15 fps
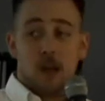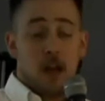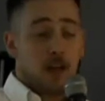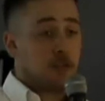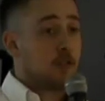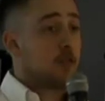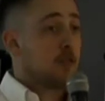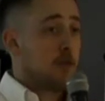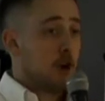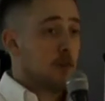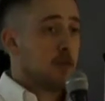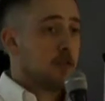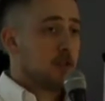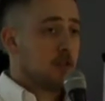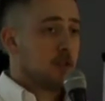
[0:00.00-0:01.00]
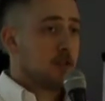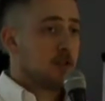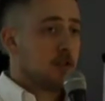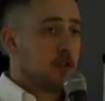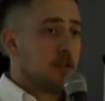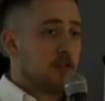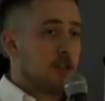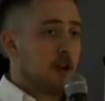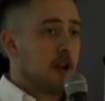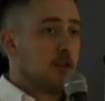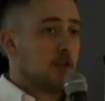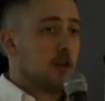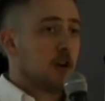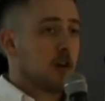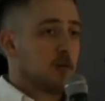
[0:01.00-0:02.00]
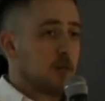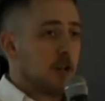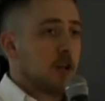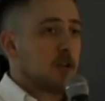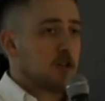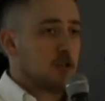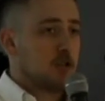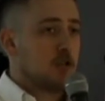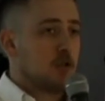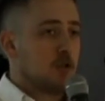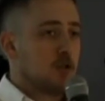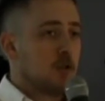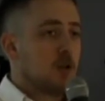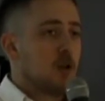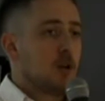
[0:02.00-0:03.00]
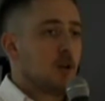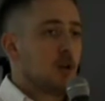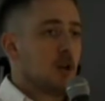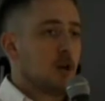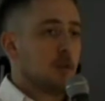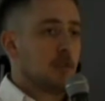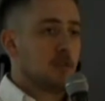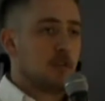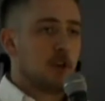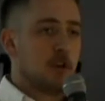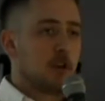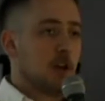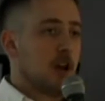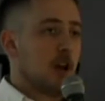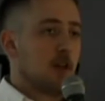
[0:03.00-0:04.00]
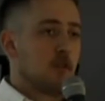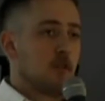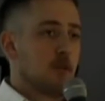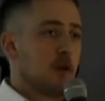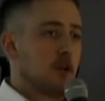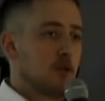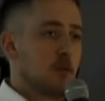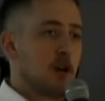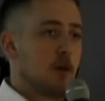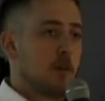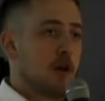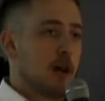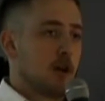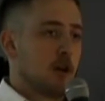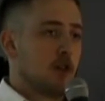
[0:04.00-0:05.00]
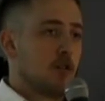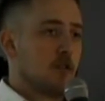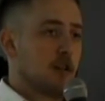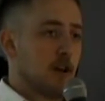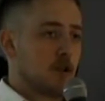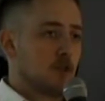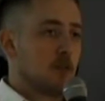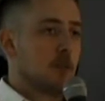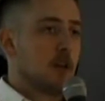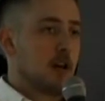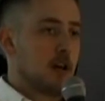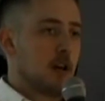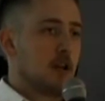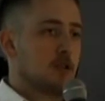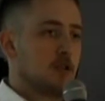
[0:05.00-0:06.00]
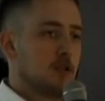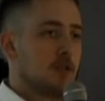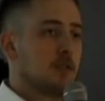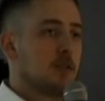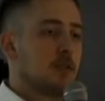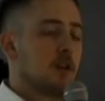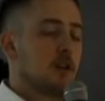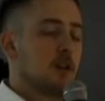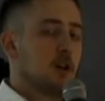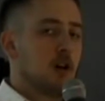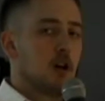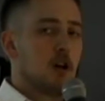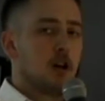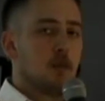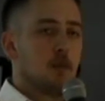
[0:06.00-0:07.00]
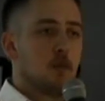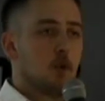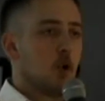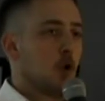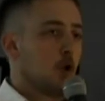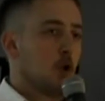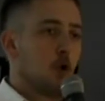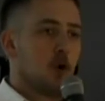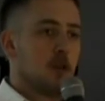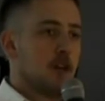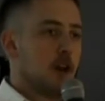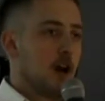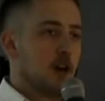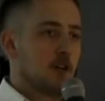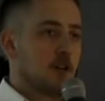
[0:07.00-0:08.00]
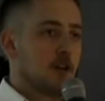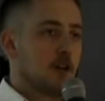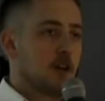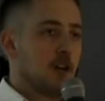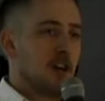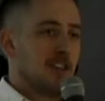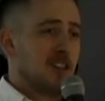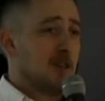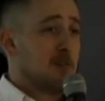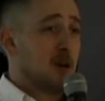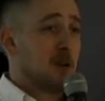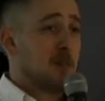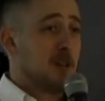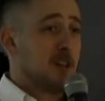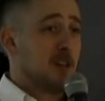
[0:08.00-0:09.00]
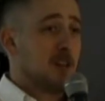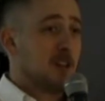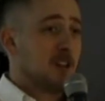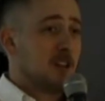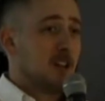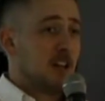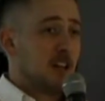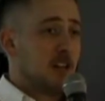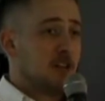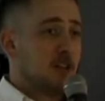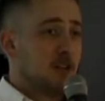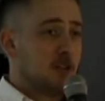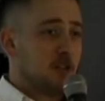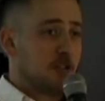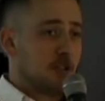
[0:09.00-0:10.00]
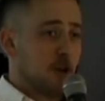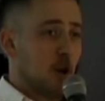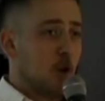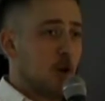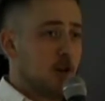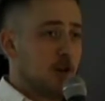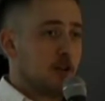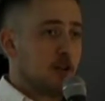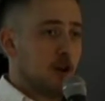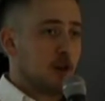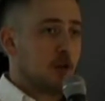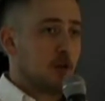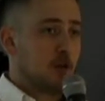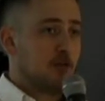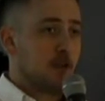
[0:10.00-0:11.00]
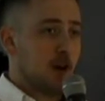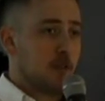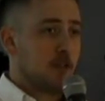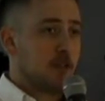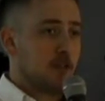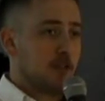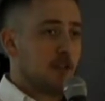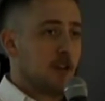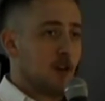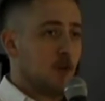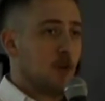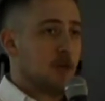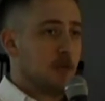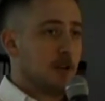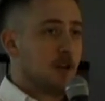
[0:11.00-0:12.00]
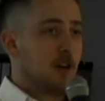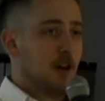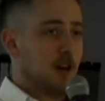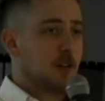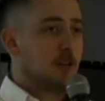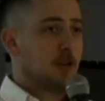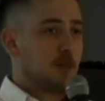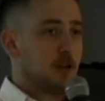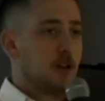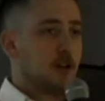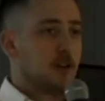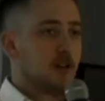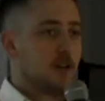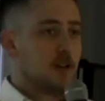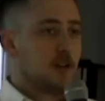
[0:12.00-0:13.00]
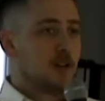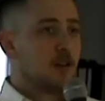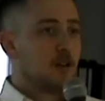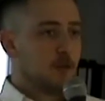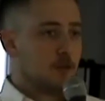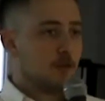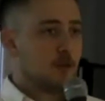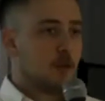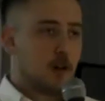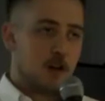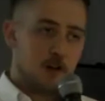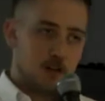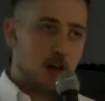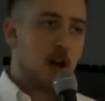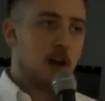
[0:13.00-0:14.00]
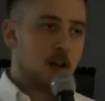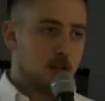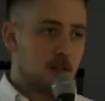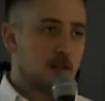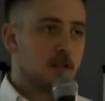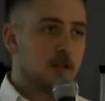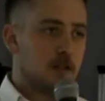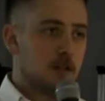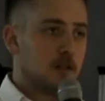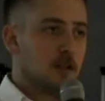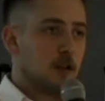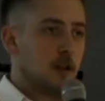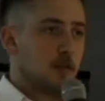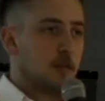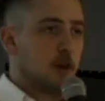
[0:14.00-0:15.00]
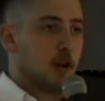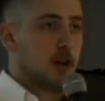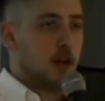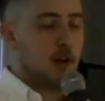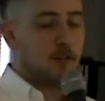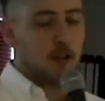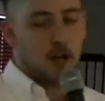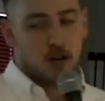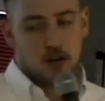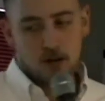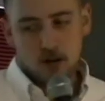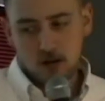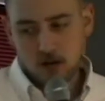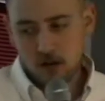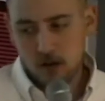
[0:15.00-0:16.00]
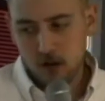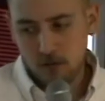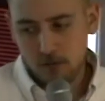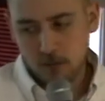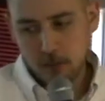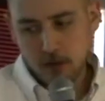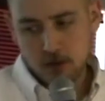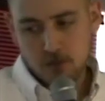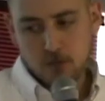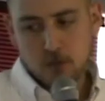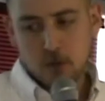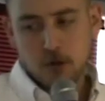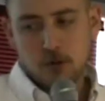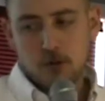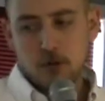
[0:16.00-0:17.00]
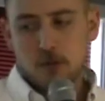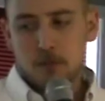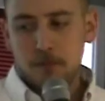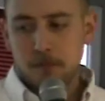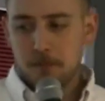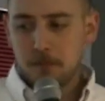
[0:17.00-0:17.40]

ask the pharmacist if they have a recommendation too. Okay. Because um, they're going to have a much better background of actual medications, um, or, or the doctor. I think it might be easier just to go in and talk to a pharmacist than it would be a doctor. but- just talk to a pharmacist. Right, yeah. The not a Doctor. Yeah, they're going to have a lot of good information for you too.